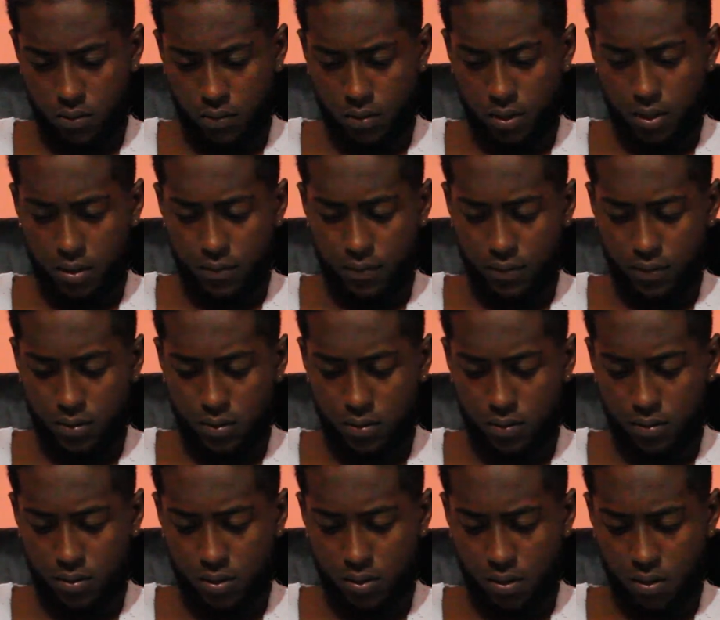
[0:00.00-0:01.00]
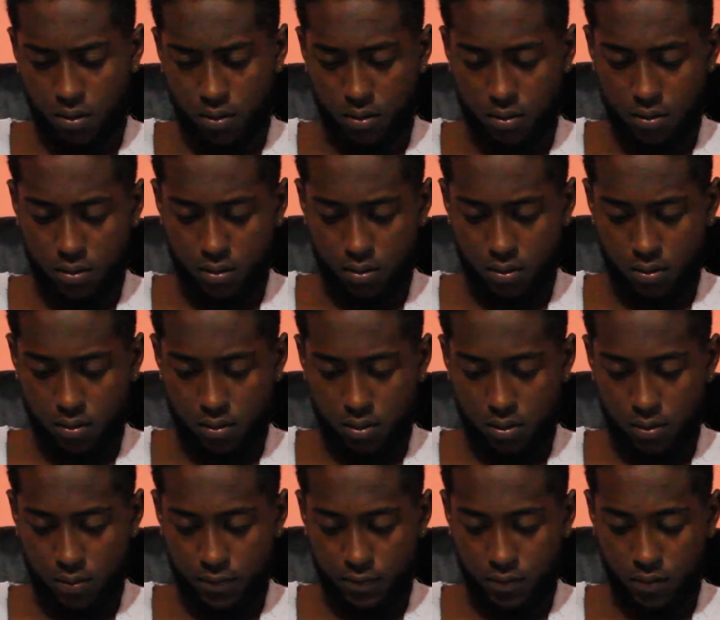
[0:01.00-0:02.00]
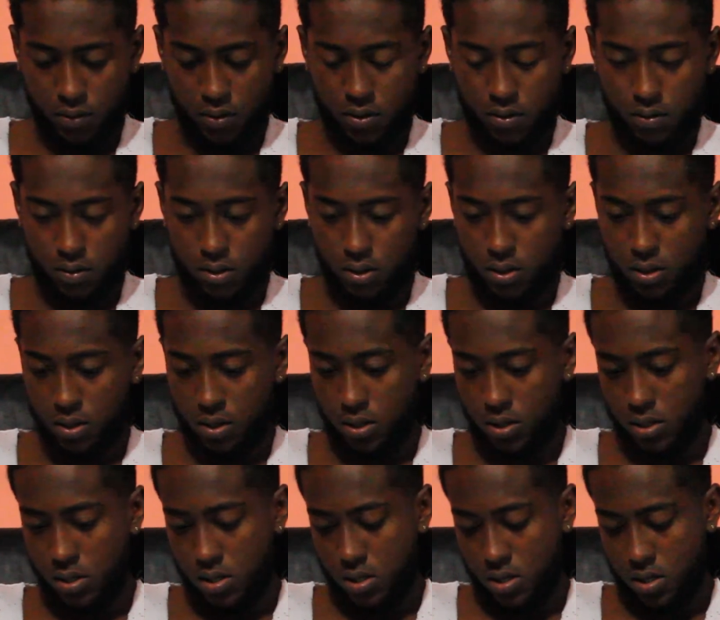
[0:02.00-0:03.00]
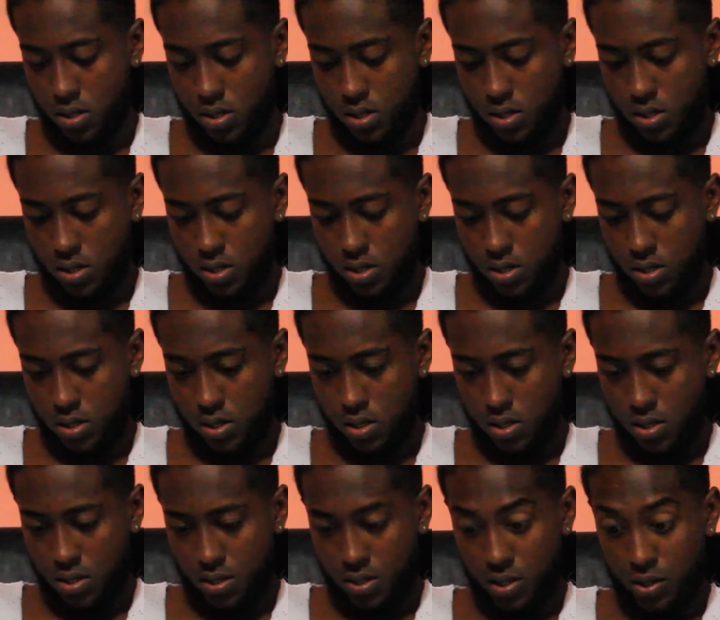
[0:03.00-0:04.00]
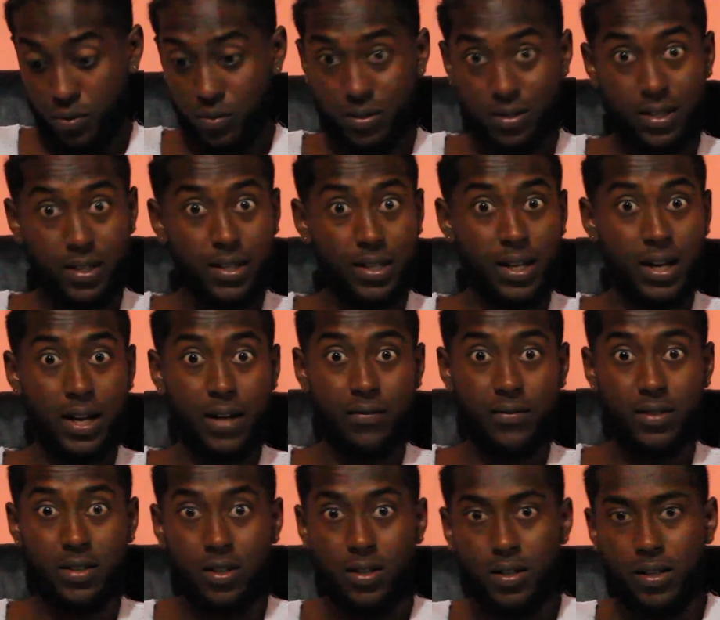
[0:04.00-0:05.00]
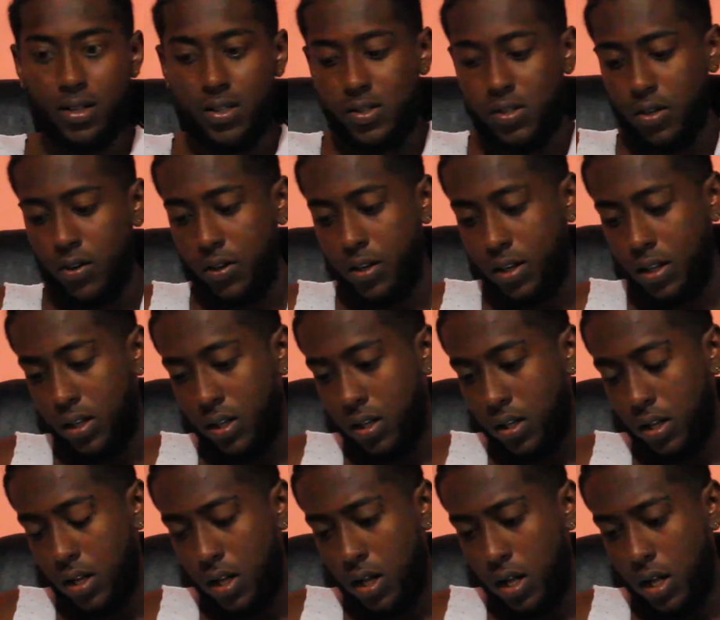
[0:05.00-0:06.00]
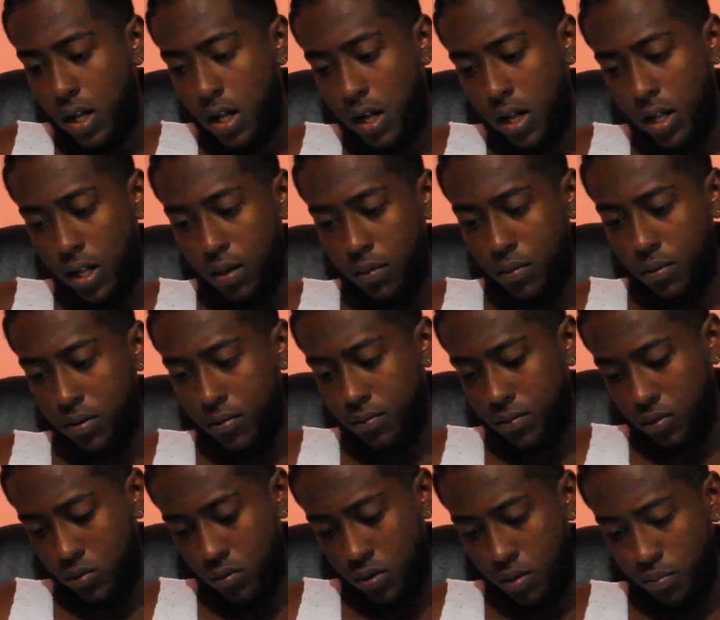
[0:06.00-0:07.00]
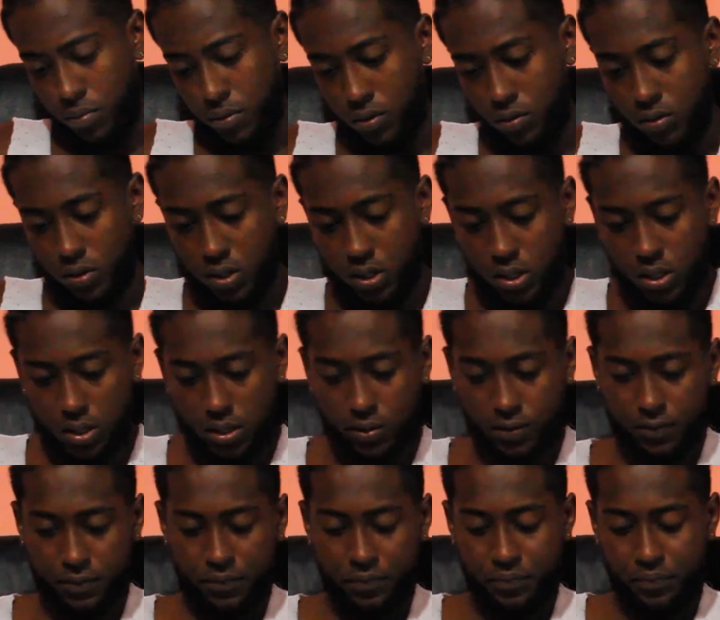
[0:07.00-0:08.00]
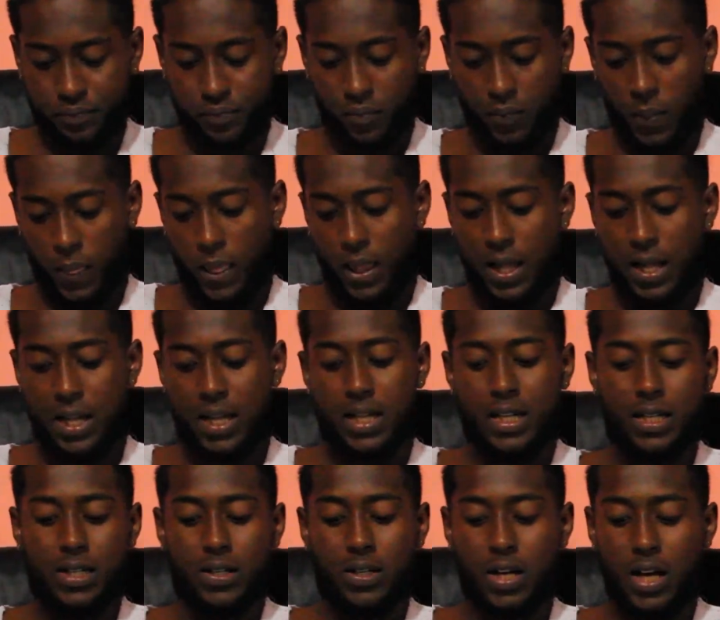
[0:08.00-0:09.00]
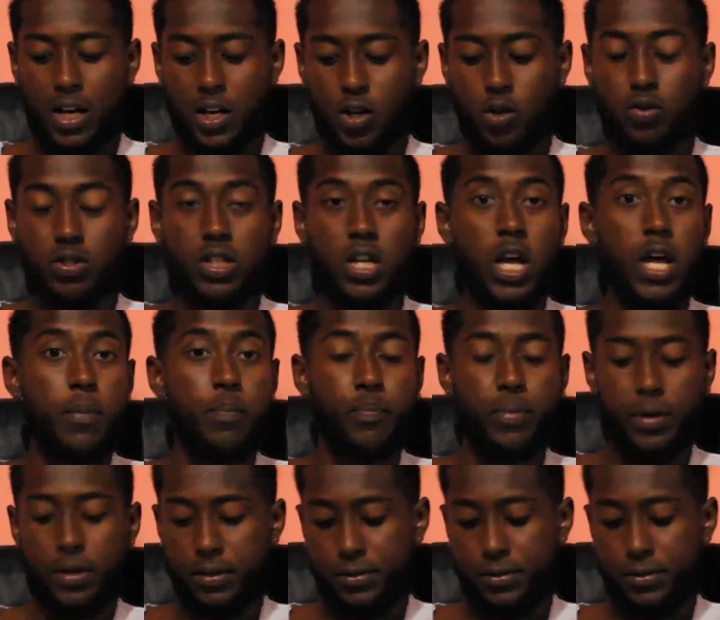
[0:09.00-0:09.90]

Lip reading: the photos? Oh, photos. You would think that I haven't done this already. But no uploads. Gotta go deep.